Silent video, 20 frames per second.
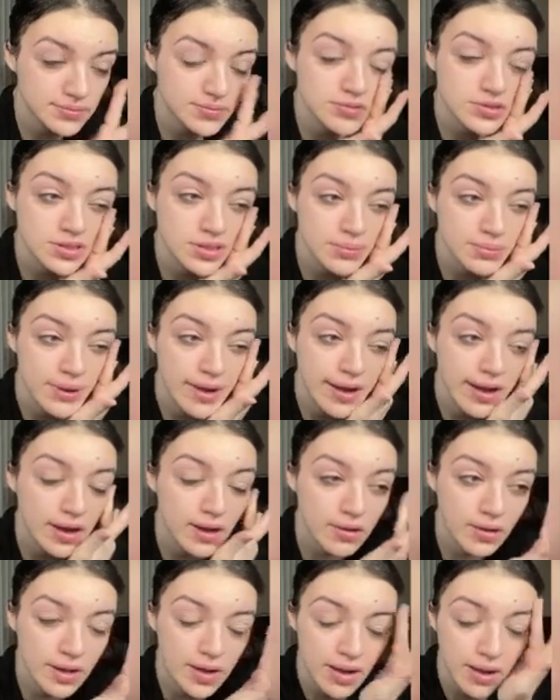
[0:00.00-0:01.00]

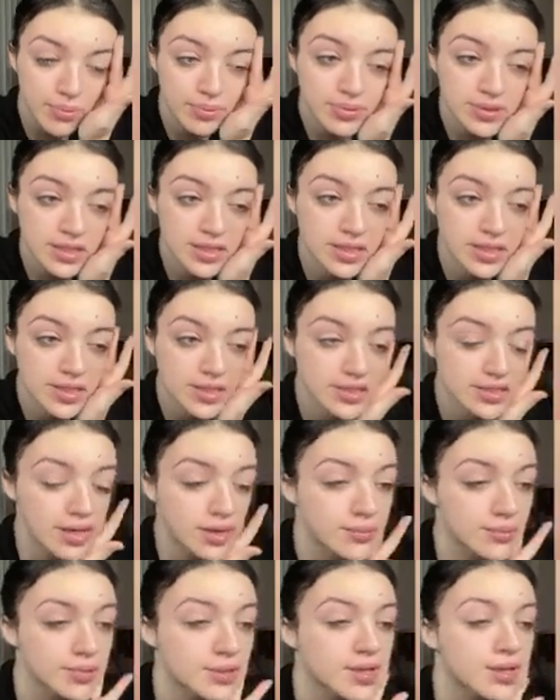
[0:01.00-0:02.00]
somehow, and I'll put the link
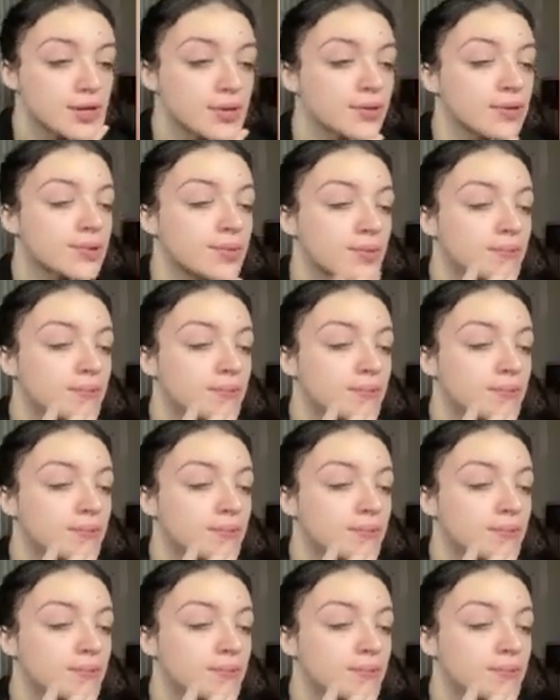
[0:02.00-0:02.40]
down below.